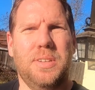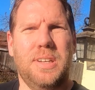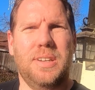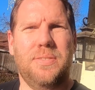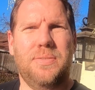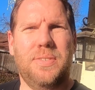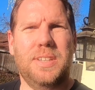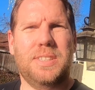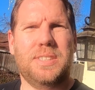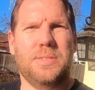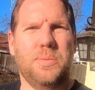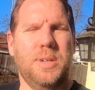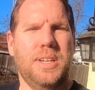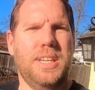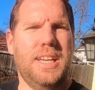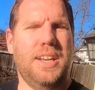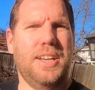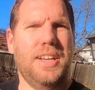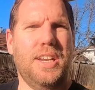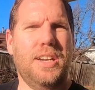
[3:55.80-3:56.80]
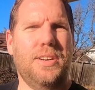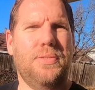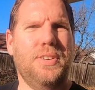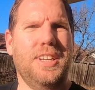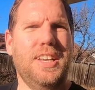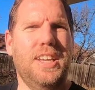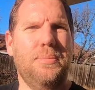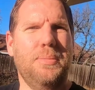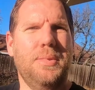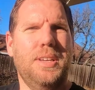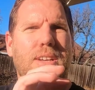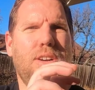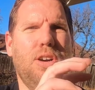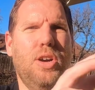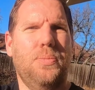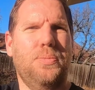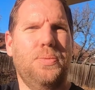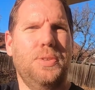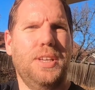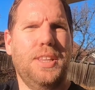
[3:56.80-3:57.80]
if it's windy out here, forgive me.
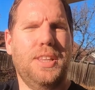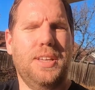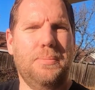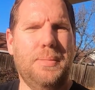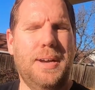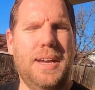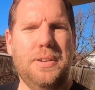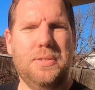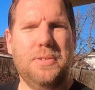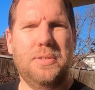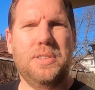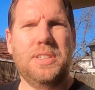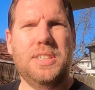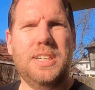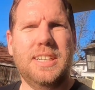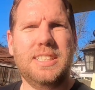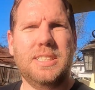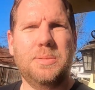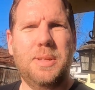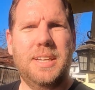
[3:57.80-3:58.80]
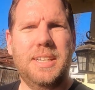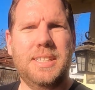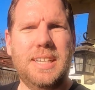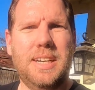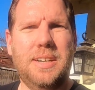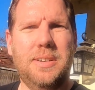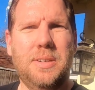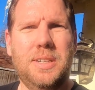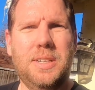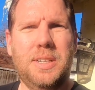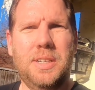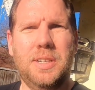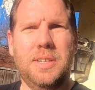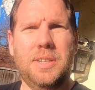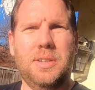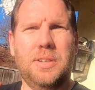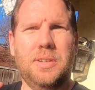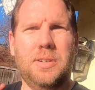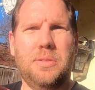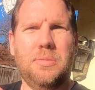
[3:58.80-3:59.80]
Hopefully the mic will cut some of this out.
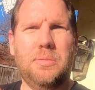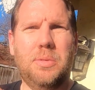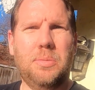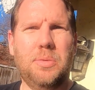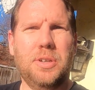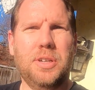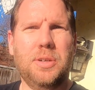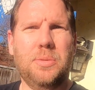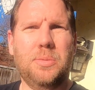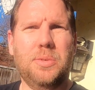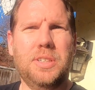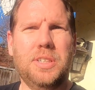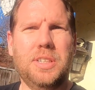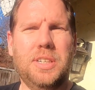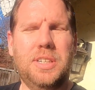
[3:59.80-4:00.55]
What we're going to work